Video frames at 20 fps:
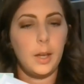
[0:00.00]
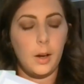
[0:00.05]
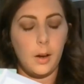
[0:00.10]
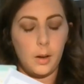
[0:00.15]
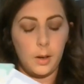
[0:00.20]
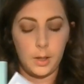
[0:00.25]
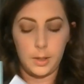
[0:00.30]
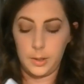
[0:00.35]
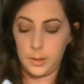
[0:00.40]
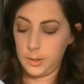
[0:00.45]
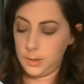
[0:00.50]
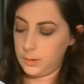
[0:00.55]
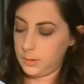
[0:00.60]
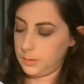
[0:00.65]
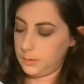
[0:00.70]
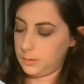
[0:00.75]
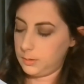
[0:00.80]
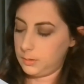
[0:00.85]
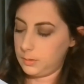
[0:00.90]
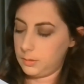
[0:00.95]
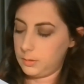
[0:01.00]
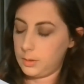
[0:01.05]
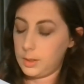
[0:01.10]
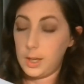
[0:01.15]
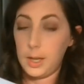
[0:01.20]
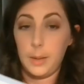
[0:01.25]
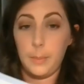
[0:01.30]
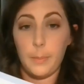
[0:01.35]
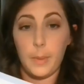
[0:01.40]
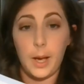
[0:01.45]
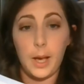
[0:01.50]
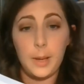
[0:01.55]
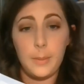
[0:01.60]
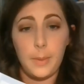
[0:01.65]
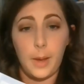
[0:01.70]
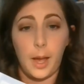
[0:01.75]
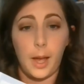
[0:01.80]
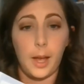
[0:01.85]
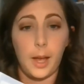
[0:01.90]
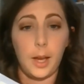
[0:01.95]
In my
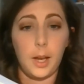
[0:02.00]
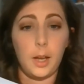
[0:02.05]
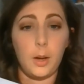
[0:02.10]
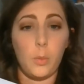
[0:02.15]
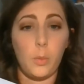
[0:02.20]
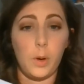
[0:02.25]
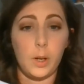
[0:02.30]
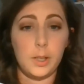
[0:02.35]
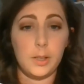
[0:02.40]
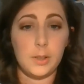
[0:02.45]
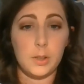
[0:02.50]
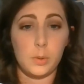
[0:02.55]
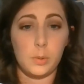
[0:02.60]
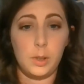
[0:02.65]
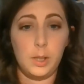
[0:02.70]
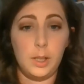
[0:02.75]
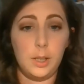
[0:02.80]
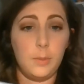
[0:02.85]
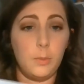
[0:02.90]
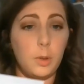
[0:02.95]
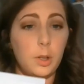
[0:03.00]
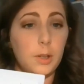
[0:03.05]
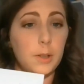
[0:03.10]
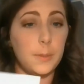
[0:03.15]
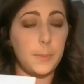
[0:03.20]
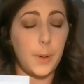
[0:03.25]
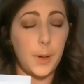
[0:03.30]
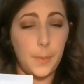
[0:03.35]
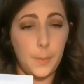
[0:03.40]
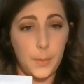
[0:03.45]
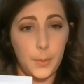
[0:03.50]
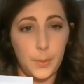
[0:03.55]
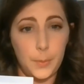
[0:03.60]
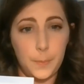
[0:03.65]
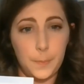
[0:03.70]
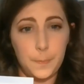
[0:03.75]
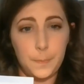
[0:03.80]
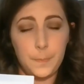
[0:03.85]
bag, one is green and one is purple.